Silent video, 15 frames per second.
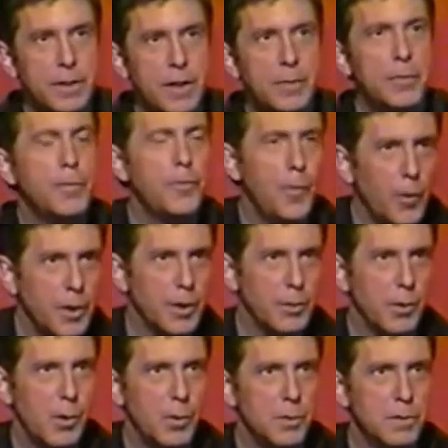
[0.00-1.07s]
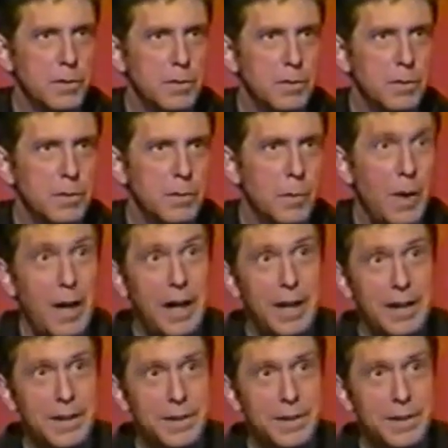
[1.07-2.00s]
of a four-year-old. Wow. Why?